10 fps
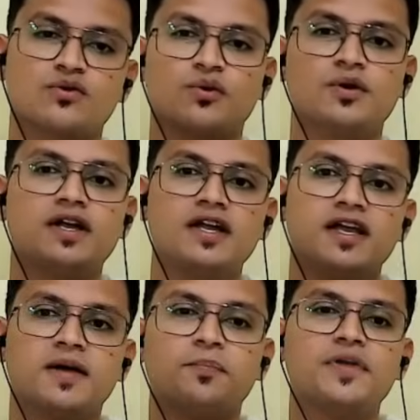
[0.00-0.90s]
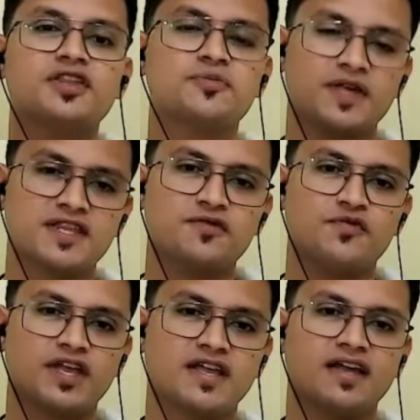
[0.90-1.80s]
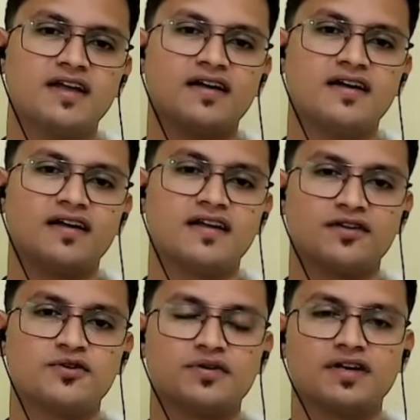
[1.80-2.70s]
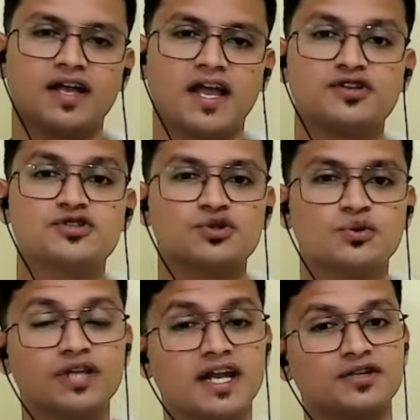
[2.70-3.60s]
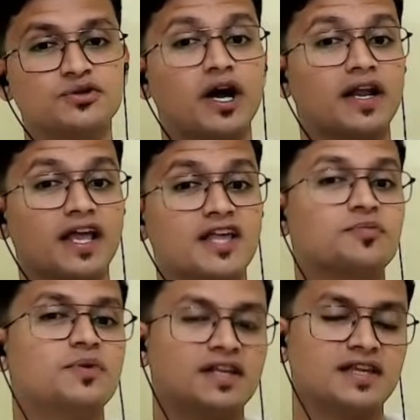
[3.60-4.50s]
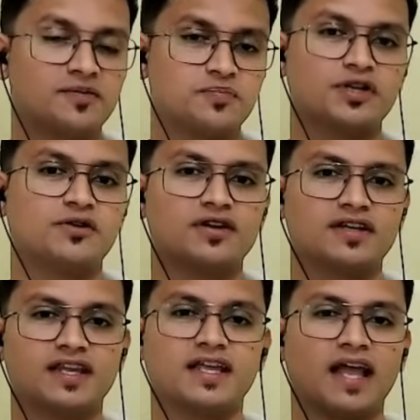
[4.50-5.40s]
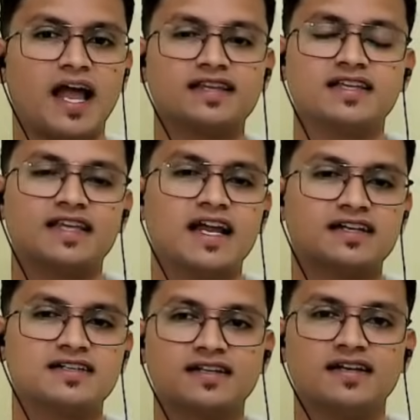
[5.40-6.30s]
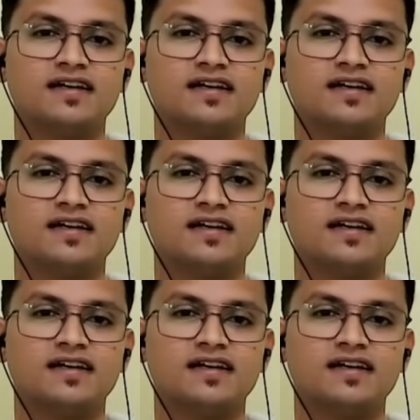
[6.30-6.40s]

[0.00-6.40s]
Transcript: So be specific, you know, and show that you are expert in that particular thing. I think that